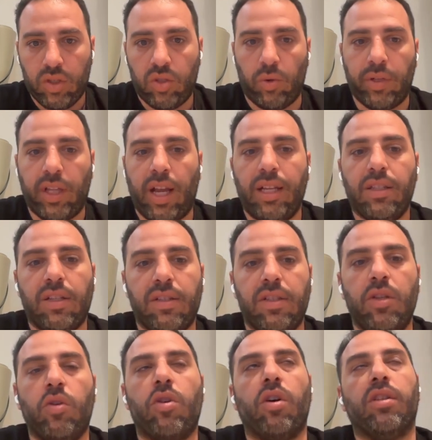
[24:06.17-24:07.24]
So it handles
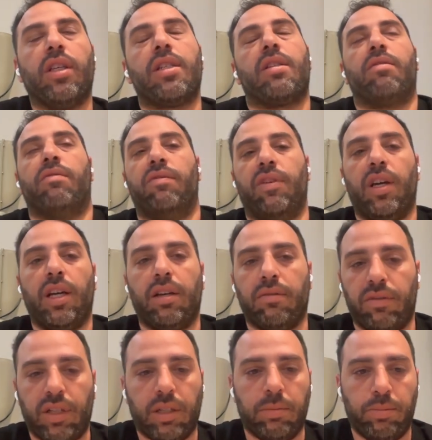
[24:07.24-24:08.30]
new context
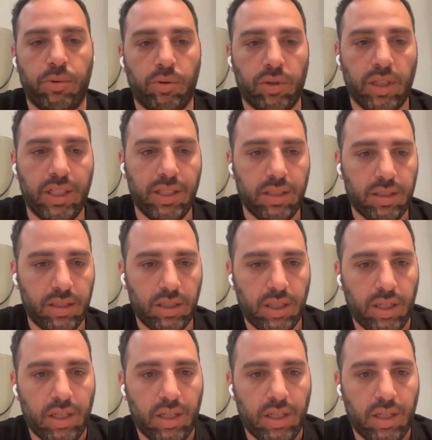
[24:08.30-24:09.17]
very, very poorly.